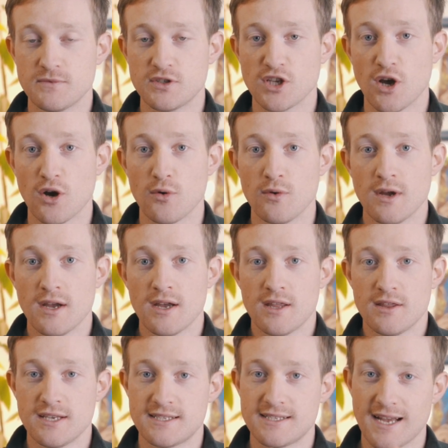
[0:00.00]
So
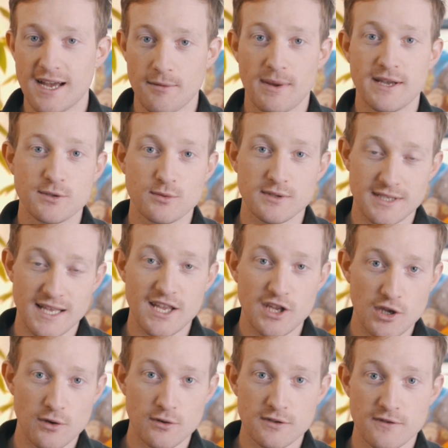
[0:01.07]
this database was then
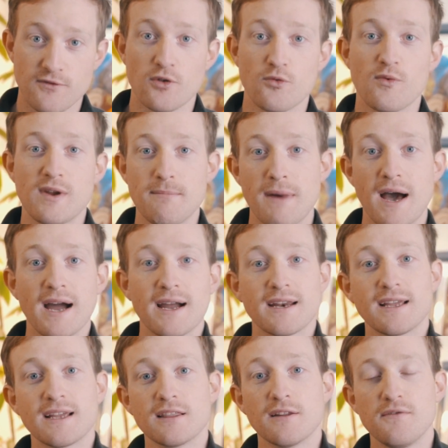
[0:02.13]
used for
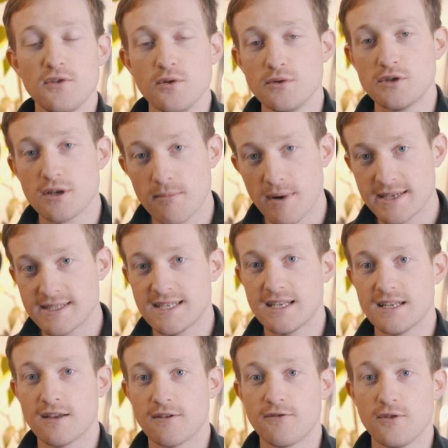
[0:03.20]
remarketing in the future by
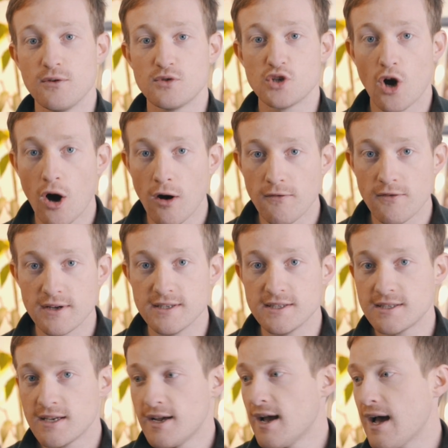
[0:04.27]
sending future
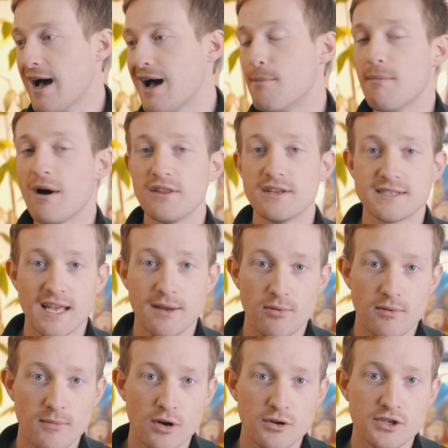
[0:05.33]
offers, Mother's Day
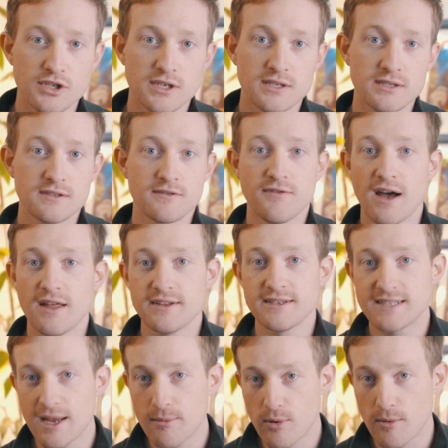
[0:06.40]
promotions,
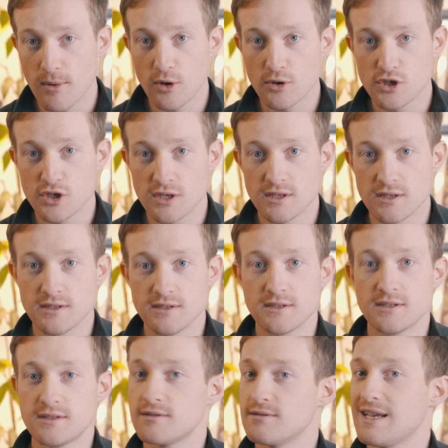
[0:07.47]
Father's Day
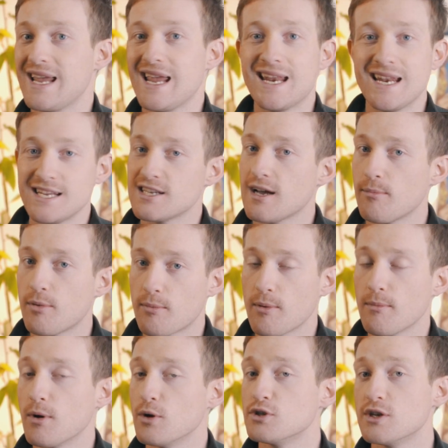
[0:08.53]
promotions, any type of
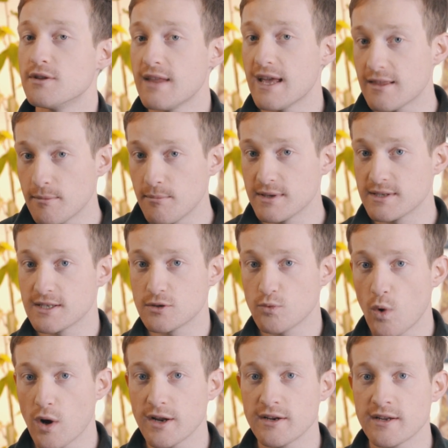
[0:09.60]
promotion that the business
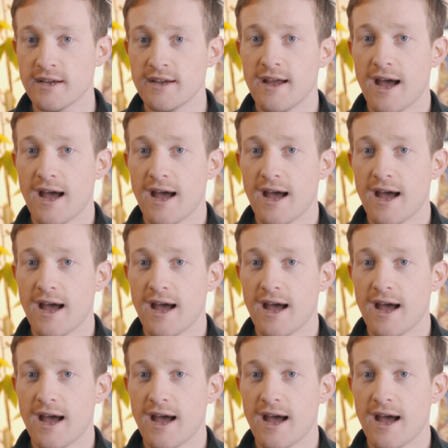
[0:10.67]
wanted